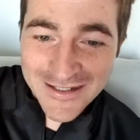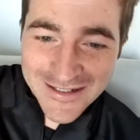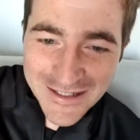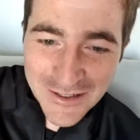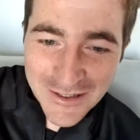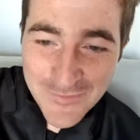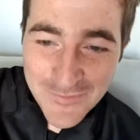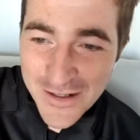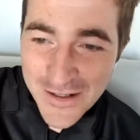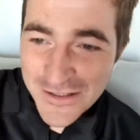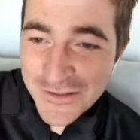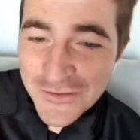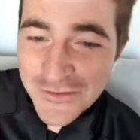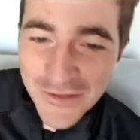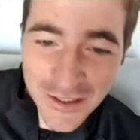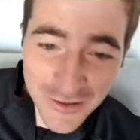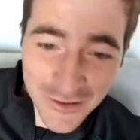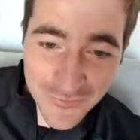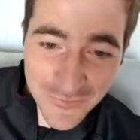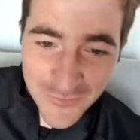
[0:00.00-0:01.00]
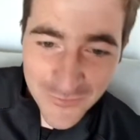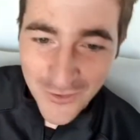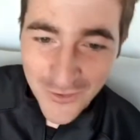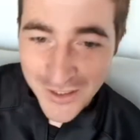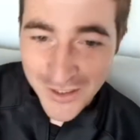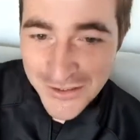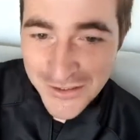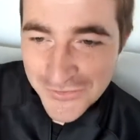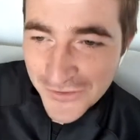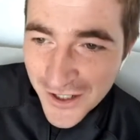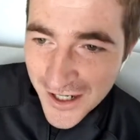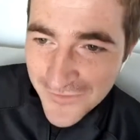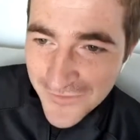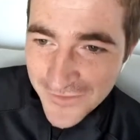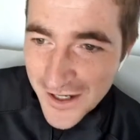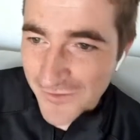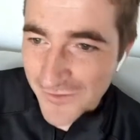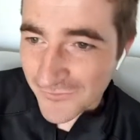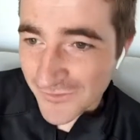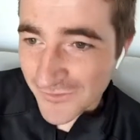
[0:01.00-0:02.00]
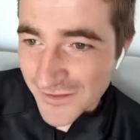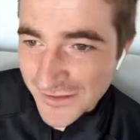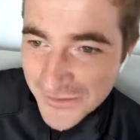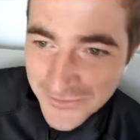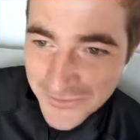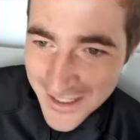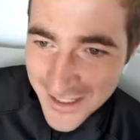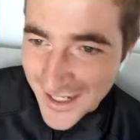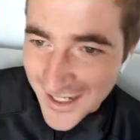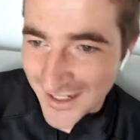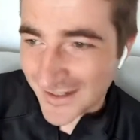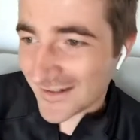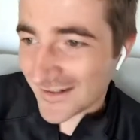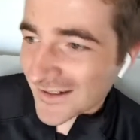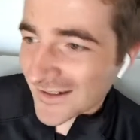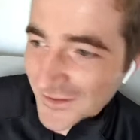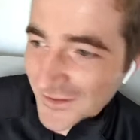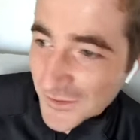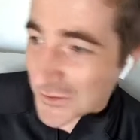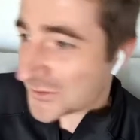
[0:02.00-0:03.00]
You know, imagine doing like a forehand drive every single day, like,